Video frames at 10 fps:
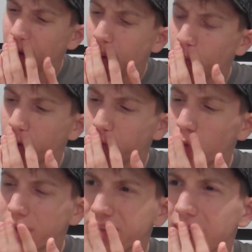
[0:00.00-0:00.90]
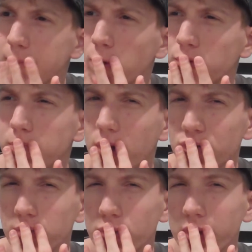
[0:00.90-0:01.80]
come up with what Teemo's
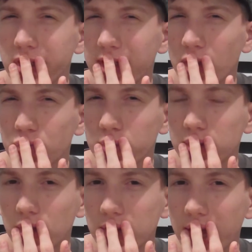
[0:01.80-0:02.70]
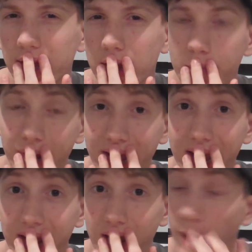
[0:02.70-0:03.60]
mushrooms or anything else would look like, but
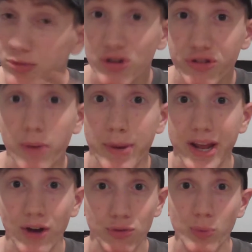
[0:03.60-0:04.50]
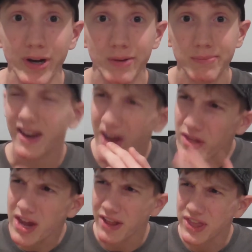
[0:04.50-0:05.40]
hey, I'm sure somebody else will. And now
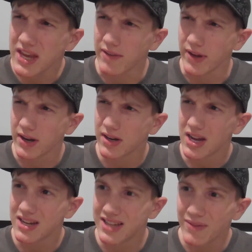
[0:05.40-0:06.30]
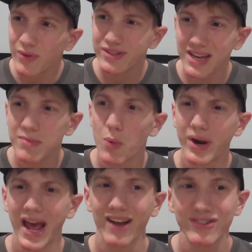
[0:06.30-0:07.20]
that I think of it, Devil Teemo
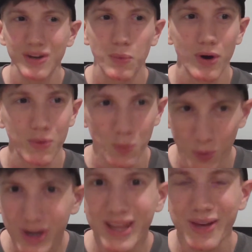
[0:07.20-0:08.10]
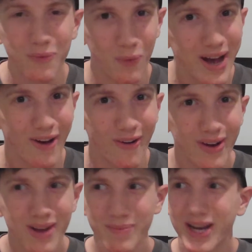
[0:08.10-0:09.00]
would actually work really well
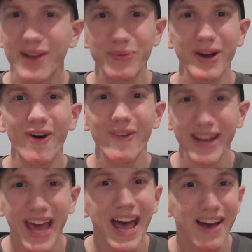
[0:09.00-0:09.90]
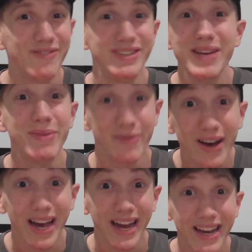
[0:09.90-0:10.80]
because we already have Demon
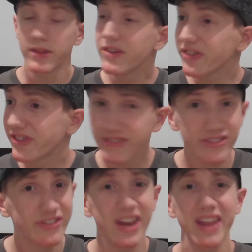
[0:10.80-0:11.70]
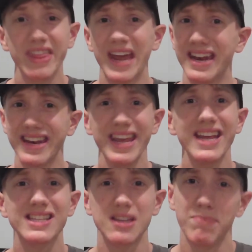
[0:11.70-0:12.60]
Vi. This is just a skin that
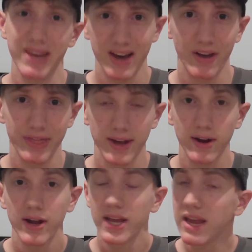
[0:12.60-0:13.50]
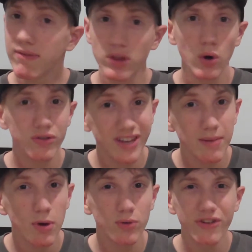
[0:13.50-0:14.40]
needs to be out there, even though
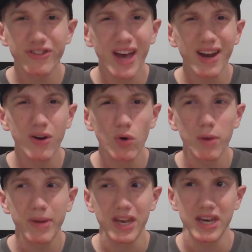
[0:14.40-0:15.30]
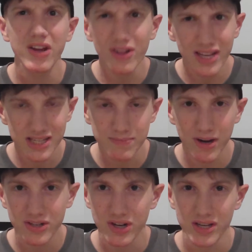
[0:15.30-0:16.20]
Teemo does not annoy me nearly as
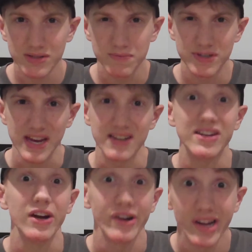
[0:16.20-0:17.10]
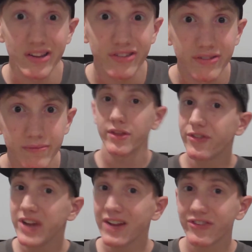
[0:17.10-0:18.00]
much as, say, Darius.
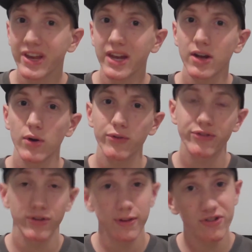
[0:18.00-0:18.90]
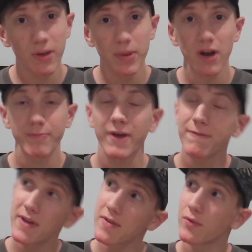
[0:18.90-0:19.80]
This next skin goes to the champion of my
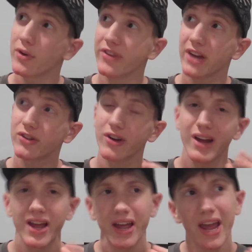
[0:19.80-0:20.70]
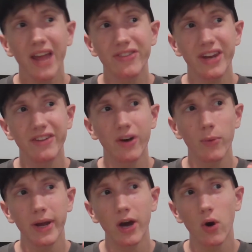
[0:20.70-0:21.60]
favorite voice actor, Anthony Del
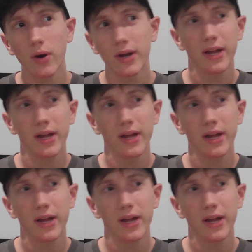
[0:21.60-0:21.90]
Rio,